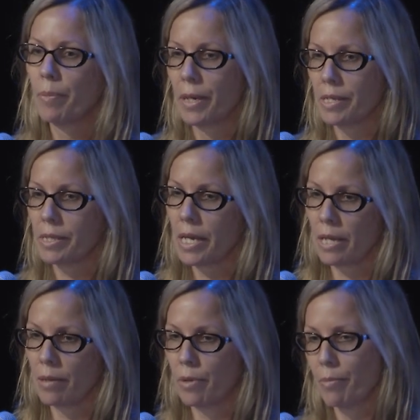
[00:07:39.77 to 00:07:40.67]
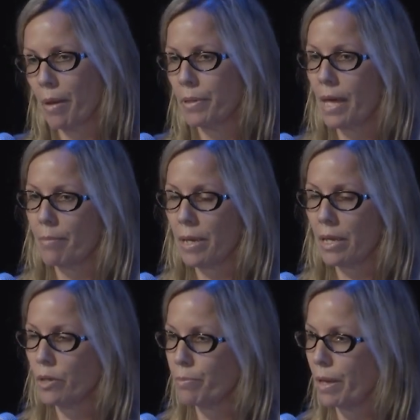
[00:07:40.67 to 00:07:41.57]
And I say to him, remember that
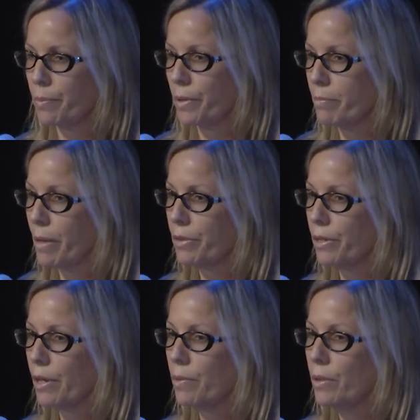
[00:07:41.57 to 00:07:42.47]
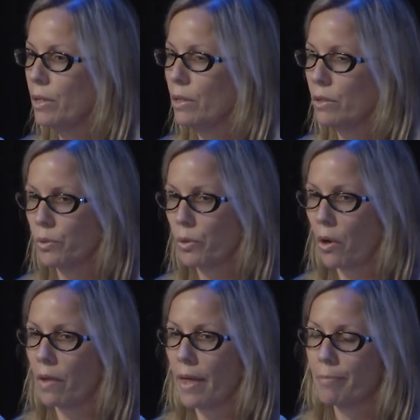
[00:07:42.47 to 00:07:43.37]
man you met with a month ago? You
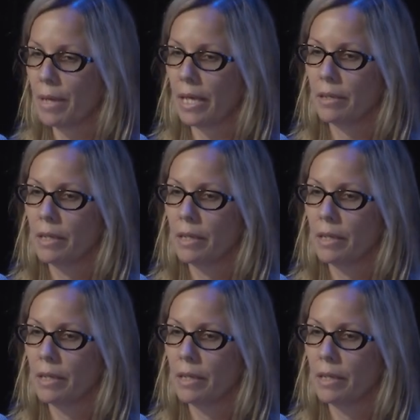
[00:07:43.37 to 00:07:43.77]
call that man.